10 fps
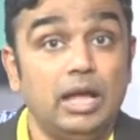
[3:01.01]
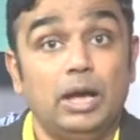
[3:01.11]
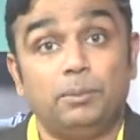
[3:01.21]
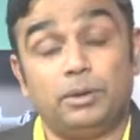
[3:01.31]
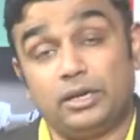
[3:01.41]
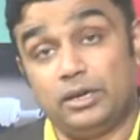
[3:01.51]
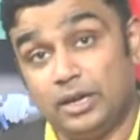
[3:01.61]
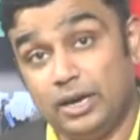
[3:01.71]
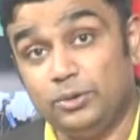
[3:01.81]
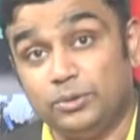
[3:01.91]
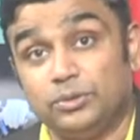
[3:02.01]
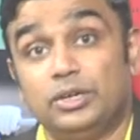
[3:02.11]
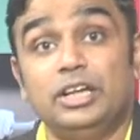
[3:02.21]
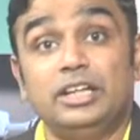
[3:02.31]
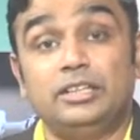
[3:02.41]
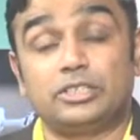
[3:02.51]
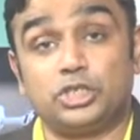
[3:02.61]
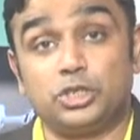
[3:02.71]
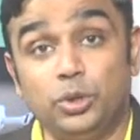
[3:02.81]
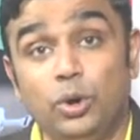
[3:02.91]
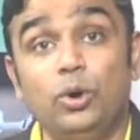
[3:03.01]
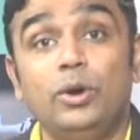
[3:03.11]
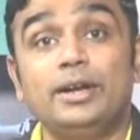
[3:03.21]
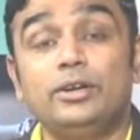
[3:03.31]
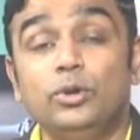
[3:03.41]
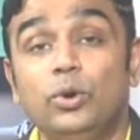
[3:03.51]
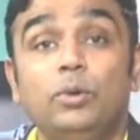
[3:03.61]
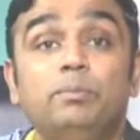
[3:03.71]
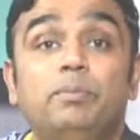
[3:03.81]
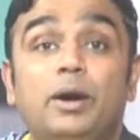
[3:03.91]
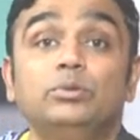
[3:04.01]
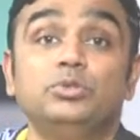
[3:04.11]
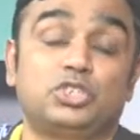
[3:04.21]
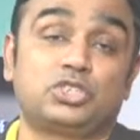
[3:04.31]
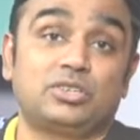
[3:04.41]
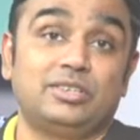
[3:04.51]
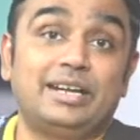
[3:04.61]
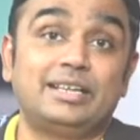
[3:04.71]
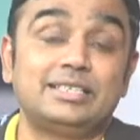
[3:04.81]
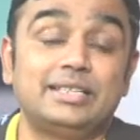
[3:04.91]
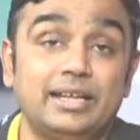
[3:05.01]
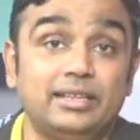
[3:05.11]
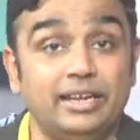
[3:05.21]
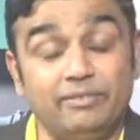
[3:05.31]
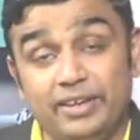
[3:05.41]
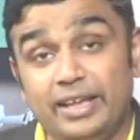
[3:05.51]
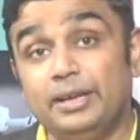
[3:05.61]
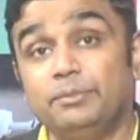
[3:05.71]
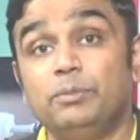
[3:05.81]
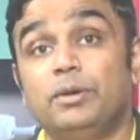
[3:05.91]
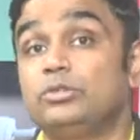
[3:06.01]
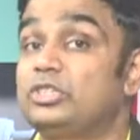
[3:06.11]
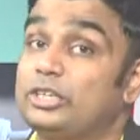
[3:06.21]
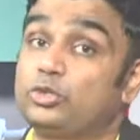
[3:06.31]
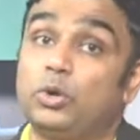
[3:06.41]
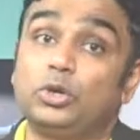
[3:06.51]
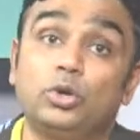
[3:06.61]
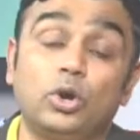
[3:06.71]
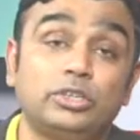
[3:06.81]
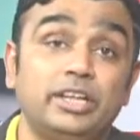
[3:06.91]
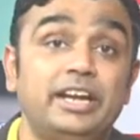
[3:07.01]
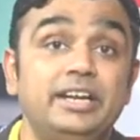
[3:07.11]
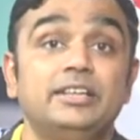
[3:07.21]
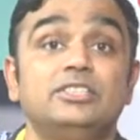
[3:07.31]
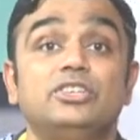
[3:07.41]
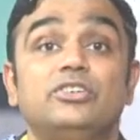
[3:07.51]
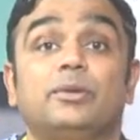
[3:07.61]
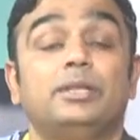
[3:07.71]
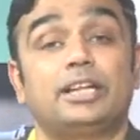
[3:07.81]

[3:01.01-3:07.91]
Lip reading: But now, the slow and low bounce that is there, the variable bounce, that's what got the Indians in trouble.